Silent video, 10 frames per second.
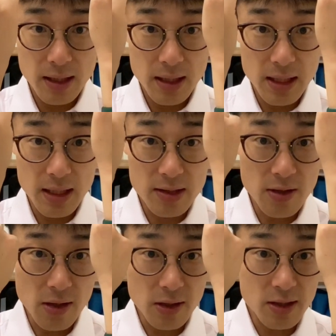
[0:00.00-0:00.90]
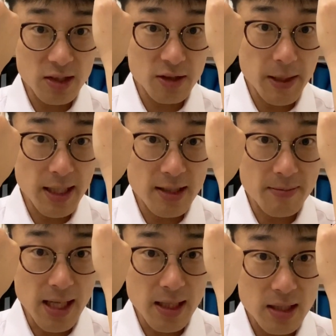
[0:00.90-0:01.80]
it's not going to spin as
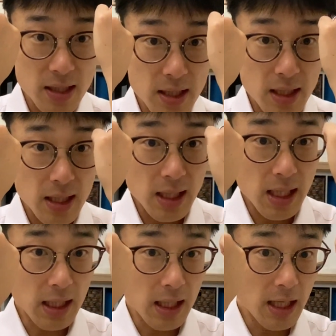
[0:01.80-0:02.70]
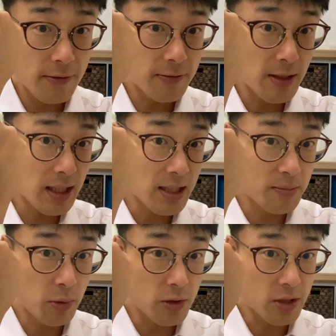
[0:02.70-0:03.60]
much, and the left one gets
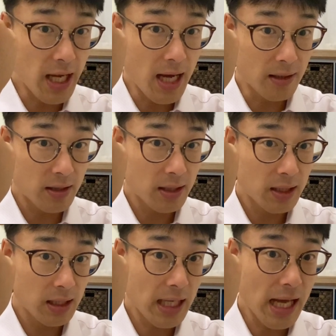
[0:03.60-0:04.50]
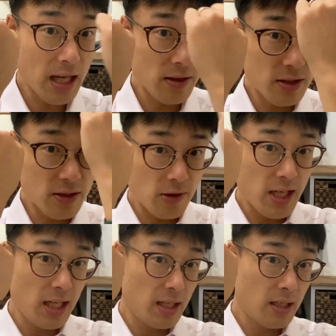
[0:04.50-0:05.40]
pushed out of the
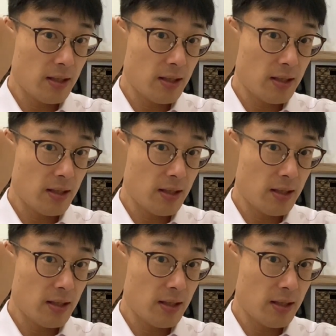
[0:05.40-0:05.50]
screen.